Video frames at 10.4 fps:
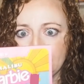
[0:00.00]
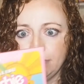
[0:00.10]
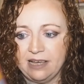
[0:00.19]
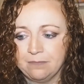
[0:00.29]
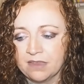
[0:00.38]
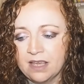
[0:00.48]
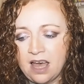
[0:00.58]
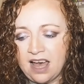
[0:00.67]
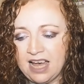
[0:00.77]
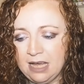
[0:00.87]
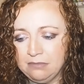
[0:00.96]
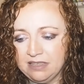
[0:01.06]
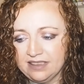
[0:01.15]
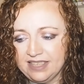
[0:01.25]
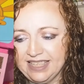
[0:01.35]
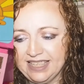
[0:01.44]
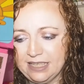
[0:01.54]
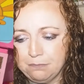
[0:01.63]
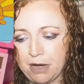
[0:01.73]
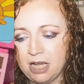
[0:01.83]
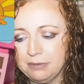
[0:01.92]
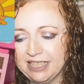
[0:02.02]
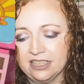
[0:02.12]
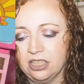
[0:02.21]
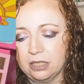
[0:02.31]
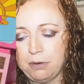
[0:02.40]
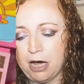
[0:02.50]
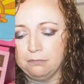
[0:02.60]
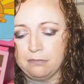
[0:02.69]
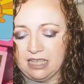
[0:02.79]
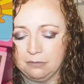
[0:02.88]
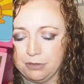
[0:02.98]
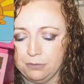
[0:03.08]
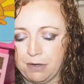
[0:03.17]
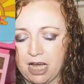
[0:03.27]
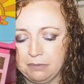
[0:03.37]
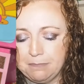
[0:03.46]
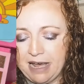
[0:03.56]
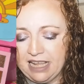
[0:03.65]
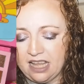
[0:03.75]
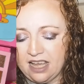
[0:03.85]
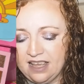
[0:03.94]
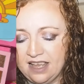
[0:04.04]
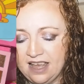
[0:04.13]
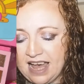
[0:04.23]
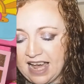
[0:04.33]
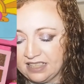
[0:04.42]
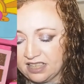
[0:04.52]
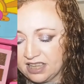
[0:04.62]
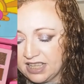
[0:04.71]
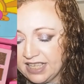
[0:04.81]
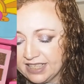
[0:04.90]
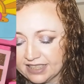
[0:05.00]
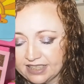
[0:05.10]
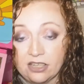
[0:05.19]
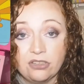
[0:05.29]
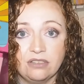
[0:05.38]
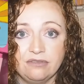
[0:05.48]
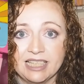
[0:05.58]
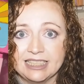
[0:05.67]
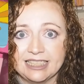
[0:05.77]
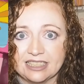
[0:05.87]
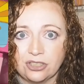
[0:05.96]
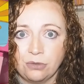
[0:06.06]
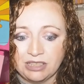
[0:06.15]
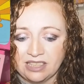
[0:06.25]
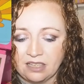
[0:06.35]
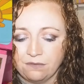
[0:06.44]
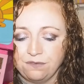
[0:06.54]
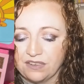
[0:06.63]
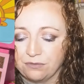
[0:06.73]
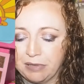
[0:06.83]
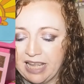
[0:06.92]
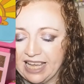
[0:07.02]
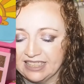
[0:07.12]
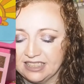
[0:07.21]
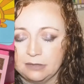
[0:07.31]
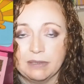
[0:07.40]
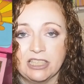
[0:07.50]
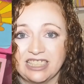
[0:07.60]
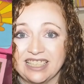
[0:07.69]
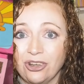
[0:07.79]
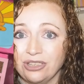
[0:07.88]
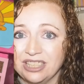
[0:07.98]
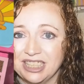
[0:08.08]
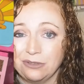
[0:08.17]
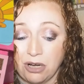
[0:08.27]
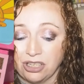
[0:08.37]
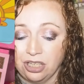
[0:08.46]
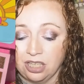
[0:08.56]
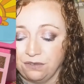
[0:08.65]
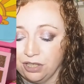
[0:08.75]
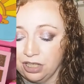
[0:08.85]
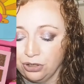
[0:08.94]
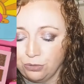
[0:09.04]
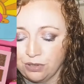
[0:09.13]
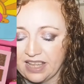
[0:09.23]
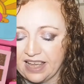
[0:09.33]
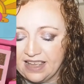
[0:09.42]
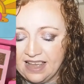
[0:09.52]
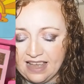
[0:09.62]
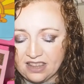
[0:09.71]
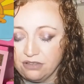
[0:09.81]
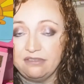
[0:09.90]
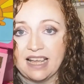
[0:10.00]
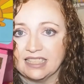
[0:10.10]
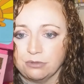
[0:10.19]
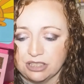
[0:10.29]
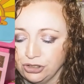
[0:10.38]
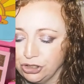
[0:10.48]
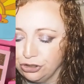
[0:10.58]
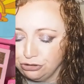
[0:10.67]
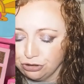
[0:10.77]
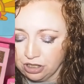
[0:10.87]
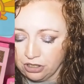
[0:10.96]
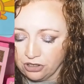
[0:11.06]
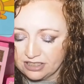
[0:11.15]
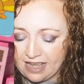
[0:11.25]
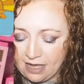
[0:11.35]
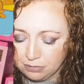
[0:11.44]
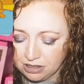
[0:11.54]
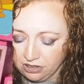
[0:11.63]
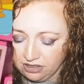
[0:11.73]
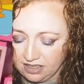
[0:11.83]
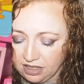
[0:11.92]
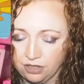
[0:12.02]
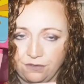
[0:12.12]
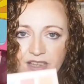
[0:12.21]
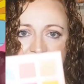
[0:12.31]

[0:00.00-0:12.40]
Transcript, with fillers: me, um, the Barbie and Colourpop Malibu Barbie palette, and I think the only reason it's coming in at fifth place is because I only did one colourful look with it. The rest was neutral looks. Absolutely love the